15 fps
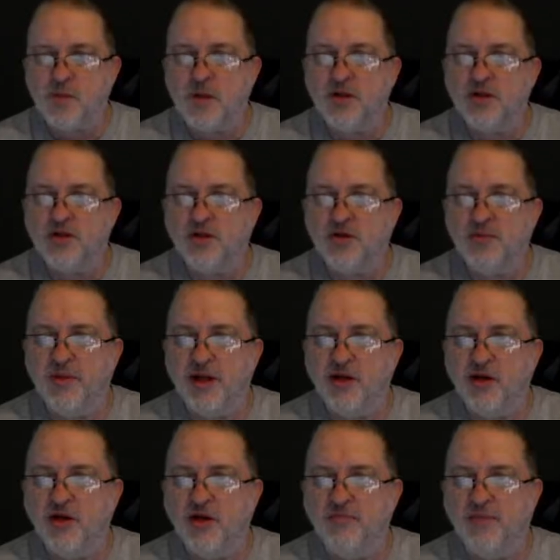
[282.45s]
So, I mean,
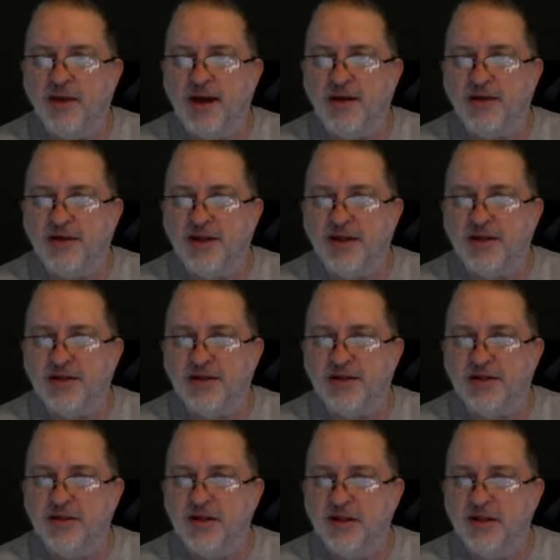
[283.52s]
you can make this